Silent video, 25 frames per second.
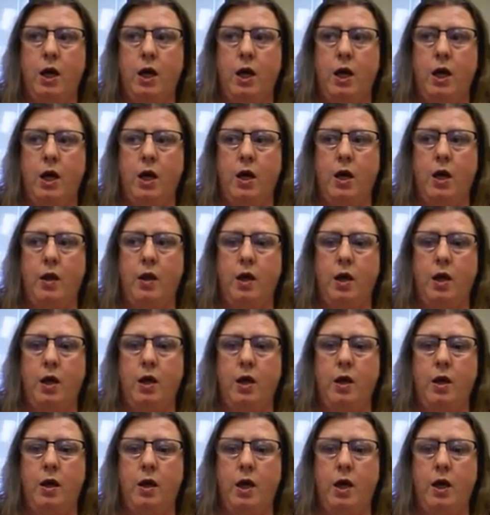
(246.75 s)
and
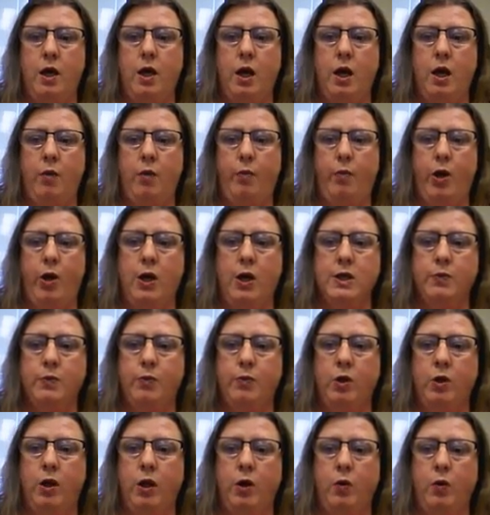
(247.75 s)
they can have
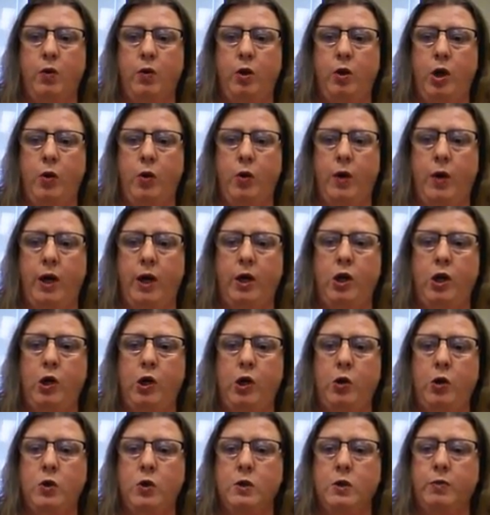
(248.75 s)
possible low
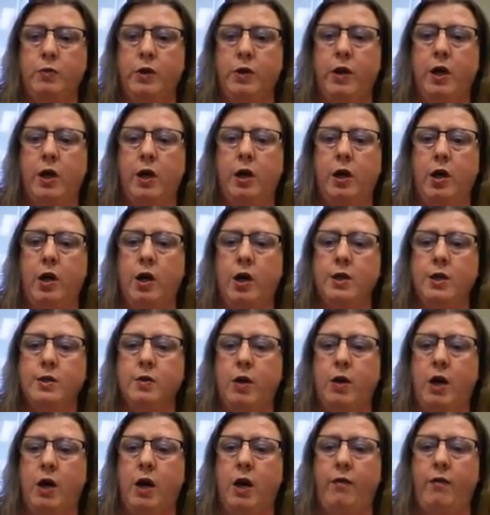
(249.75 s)
IQs, but they can
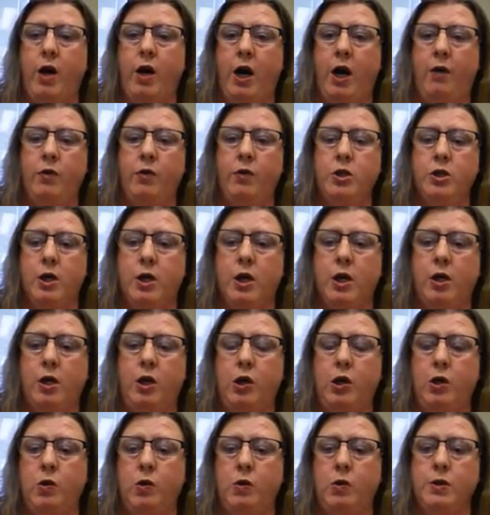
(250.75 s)
also have average
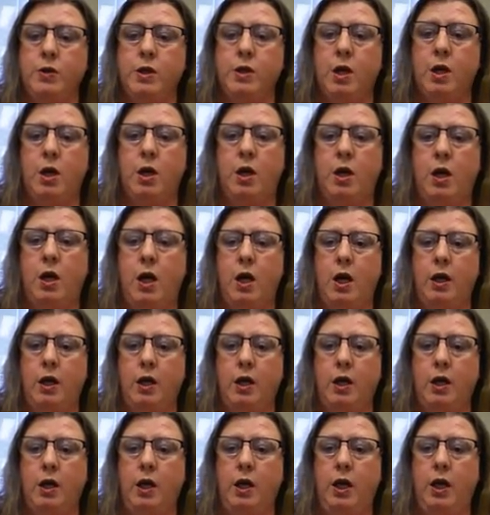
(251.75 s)
IQs,
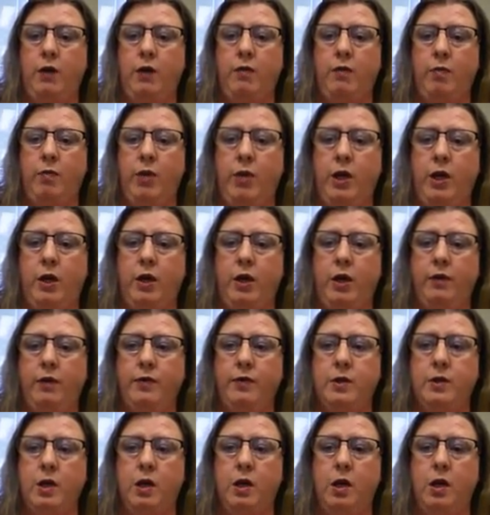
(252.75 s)
and it can even be
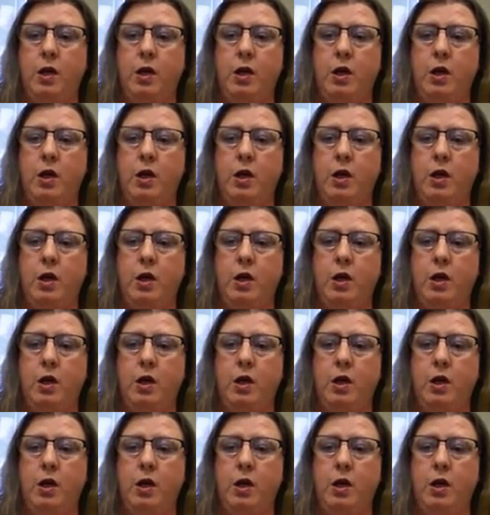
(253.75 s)
gifted.